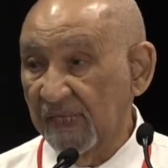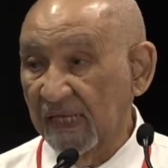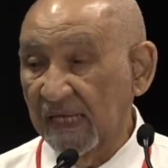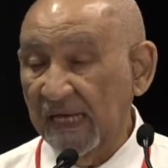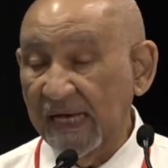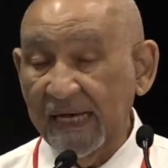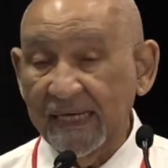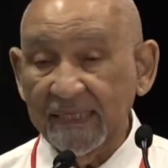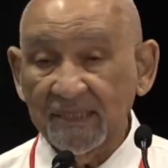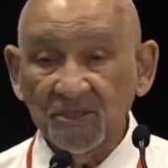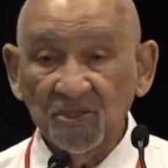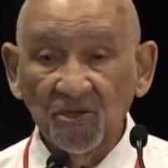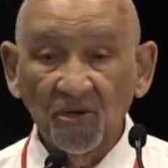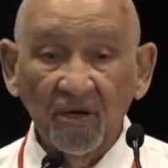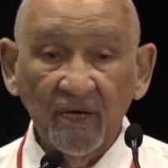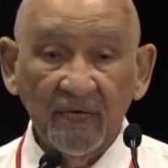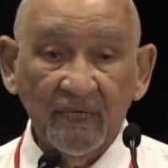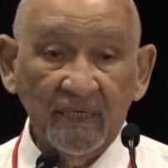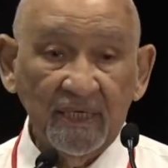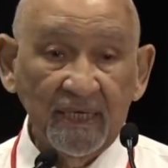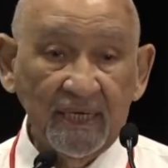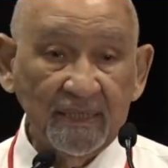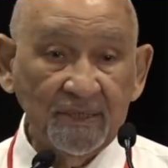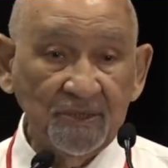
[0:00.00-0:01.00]
I
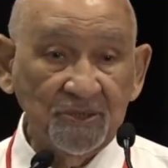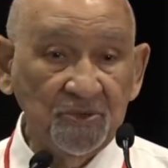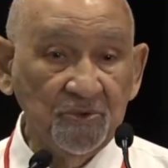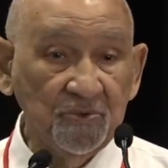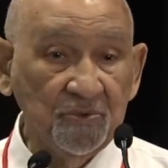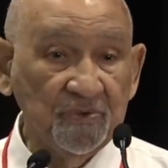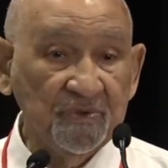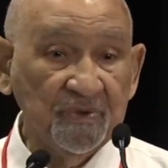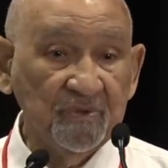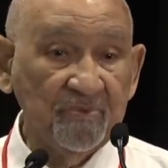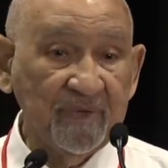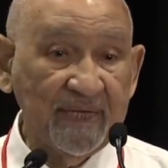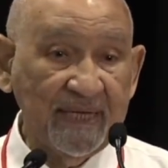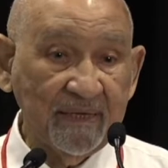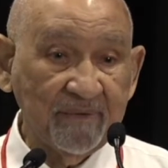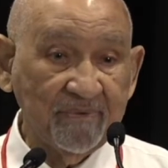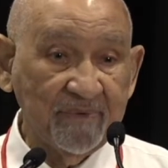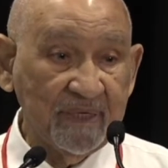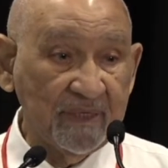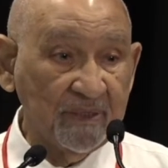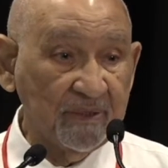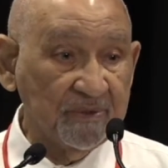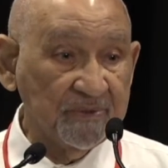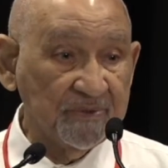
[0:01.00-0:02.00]
taught at 2 of the black
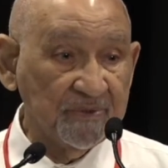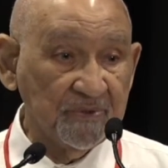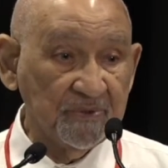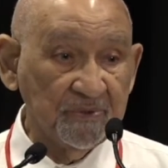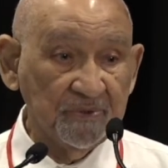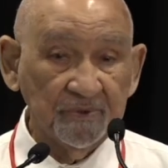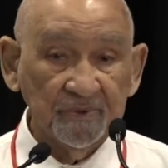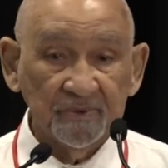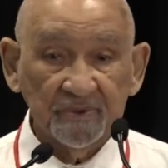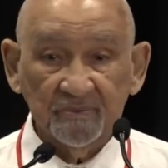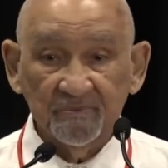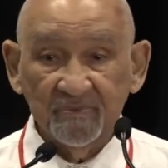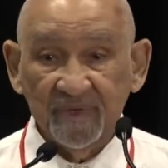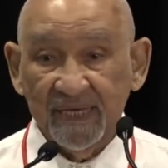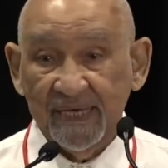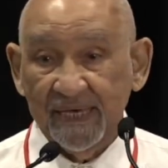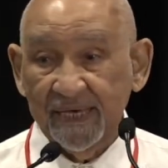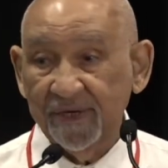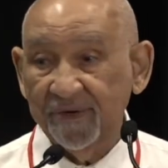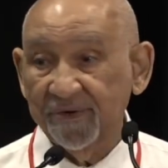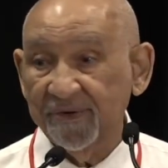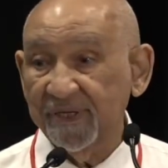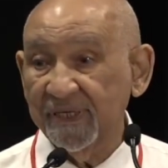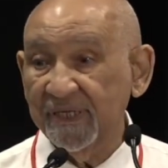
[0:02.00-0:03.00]
medical schools,
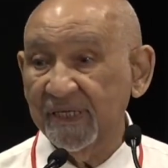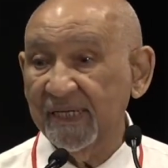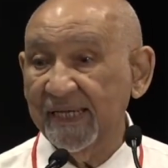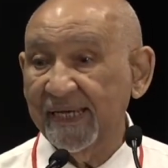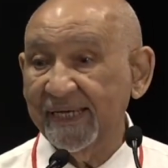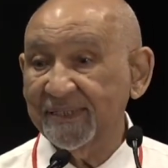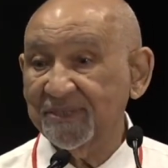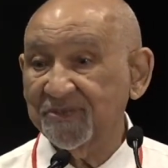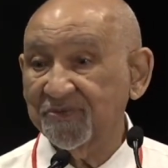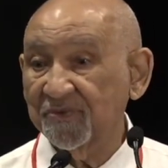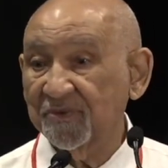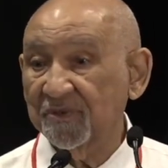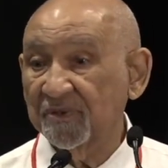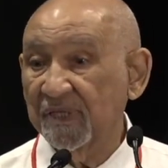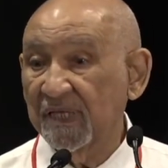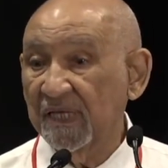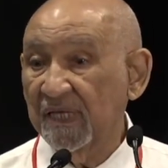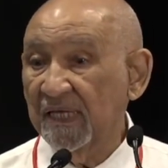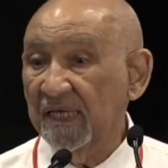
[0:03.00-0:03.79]
Meharry in Nashville